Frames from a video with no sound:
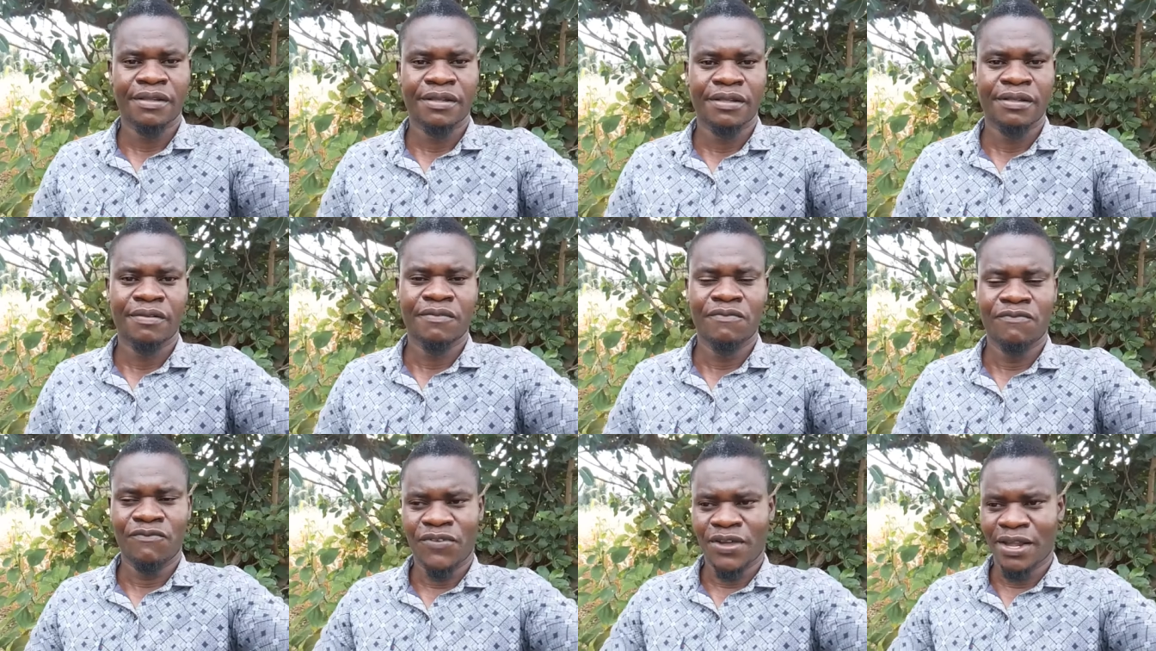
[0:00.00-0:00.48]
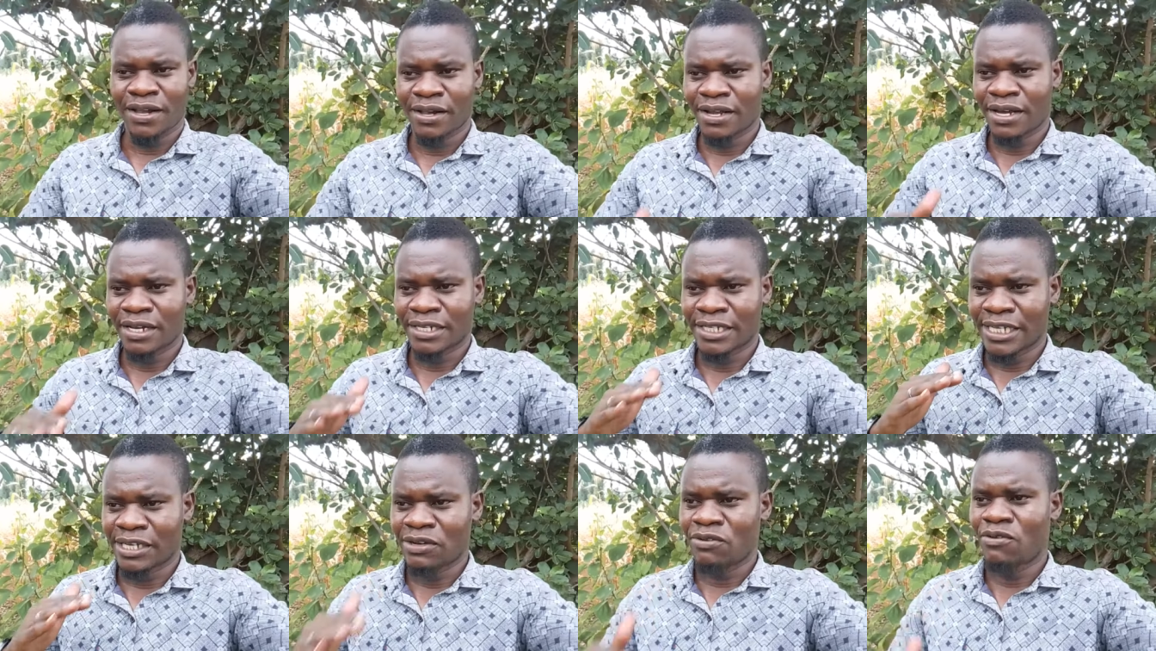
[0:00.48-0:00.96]
very
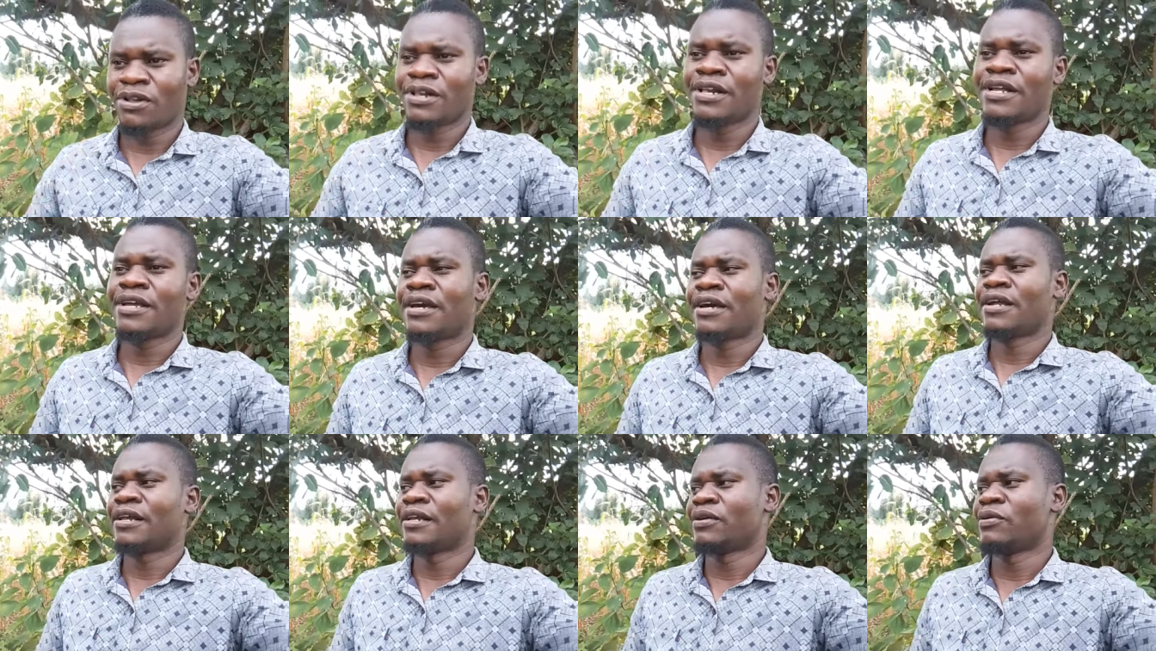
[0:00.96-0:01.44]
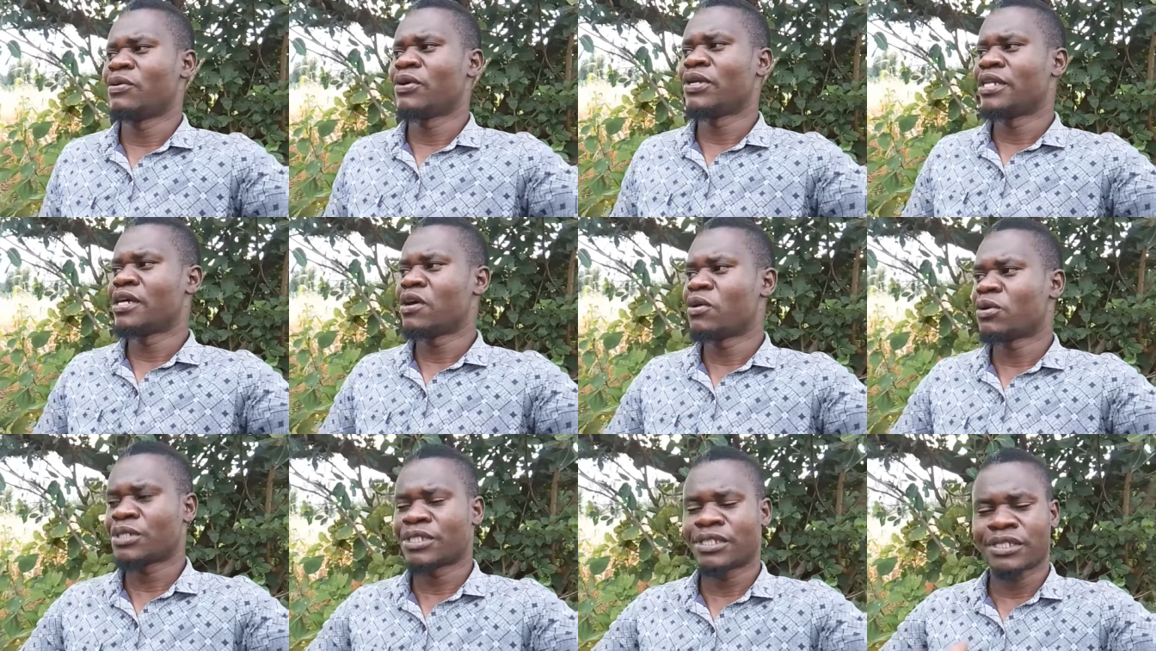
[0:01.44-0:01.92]
categorically
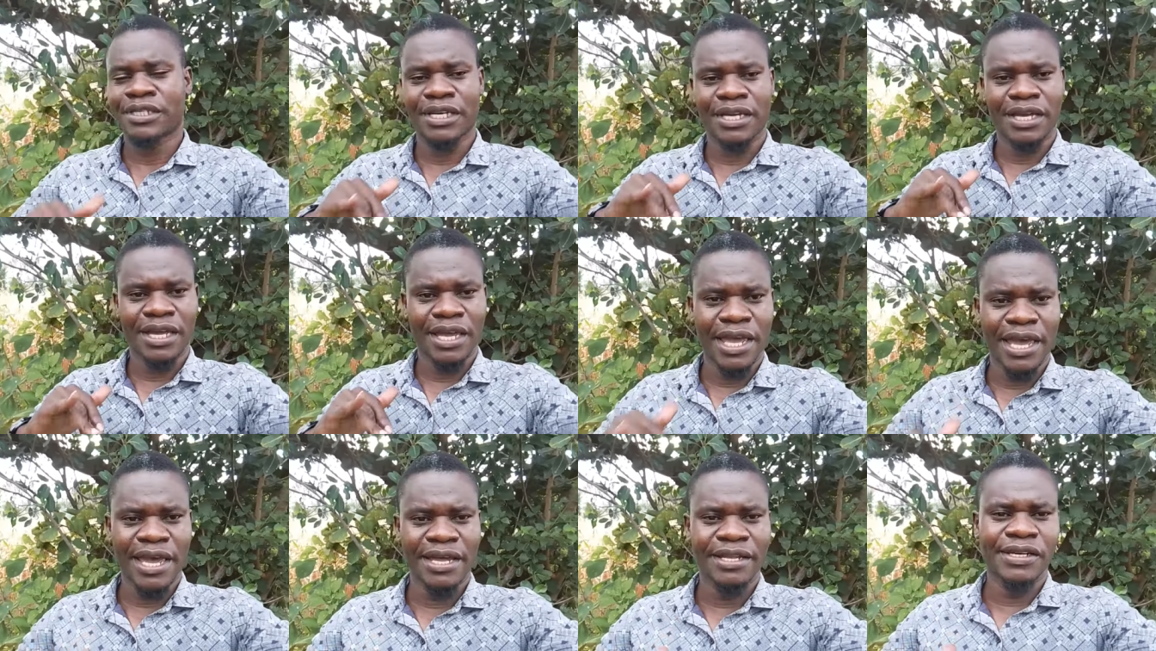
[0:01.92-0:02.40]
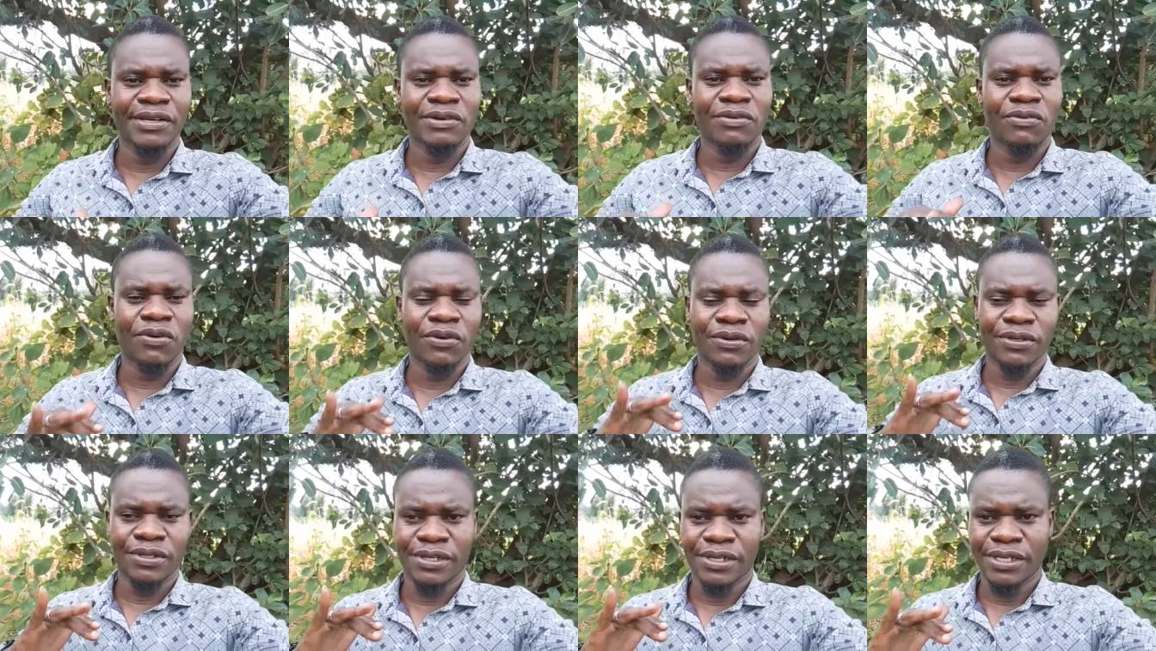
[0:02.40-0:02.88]
without any
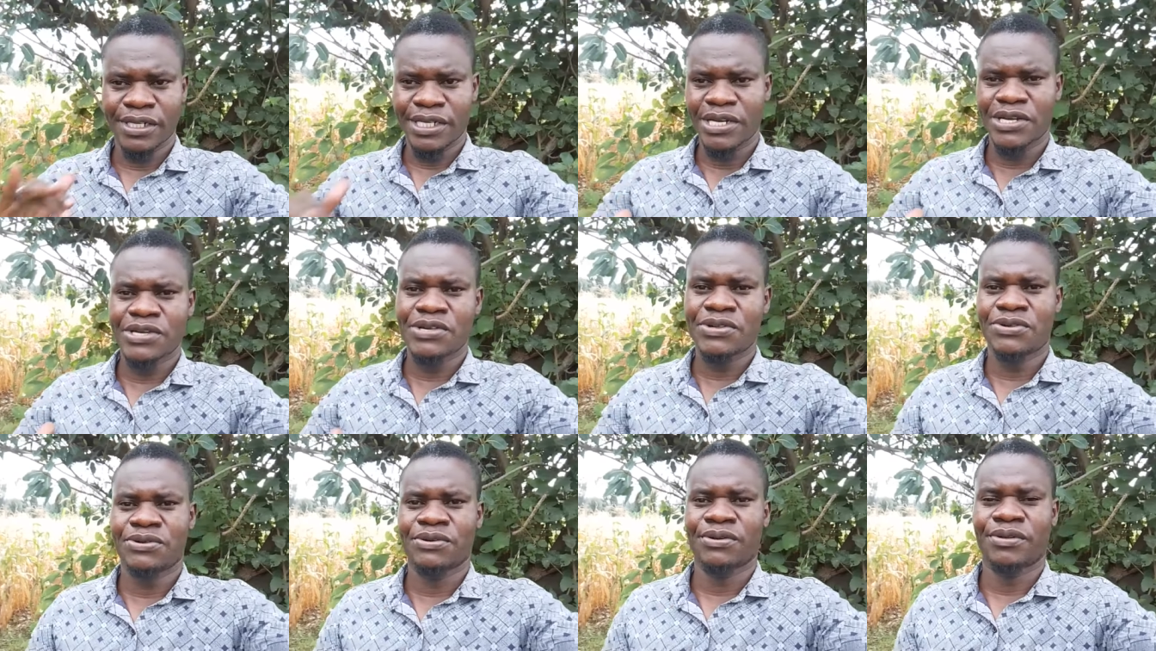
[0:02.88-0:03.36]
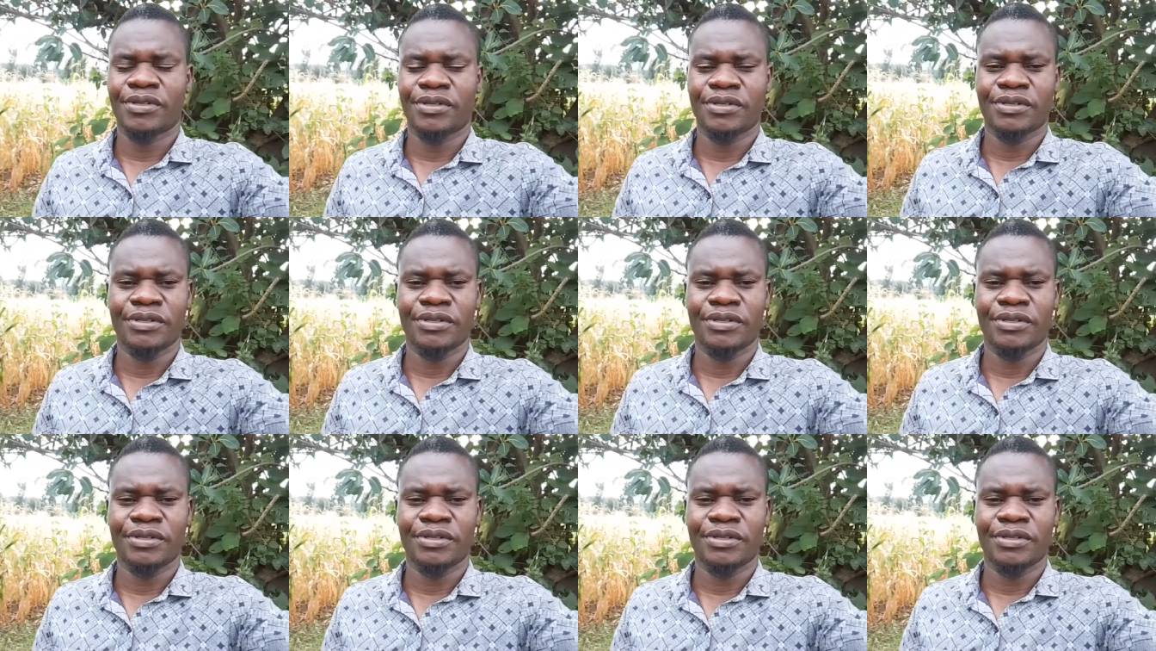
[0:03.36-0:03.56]
contradiction